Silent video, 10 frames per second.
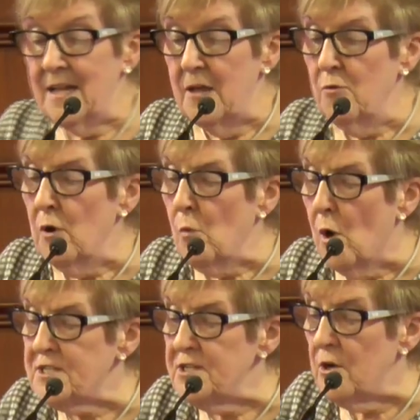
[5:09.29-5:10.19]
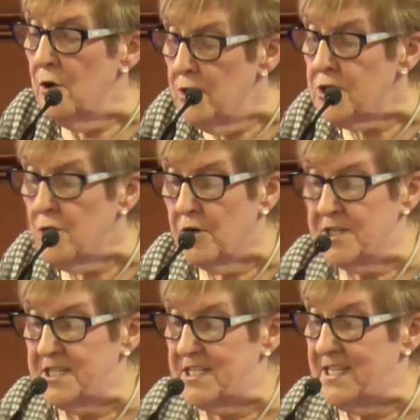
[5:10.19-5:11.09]
uh, though it wasn't her
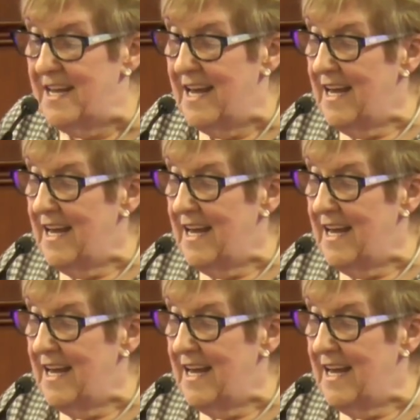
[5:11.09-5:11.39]
choice,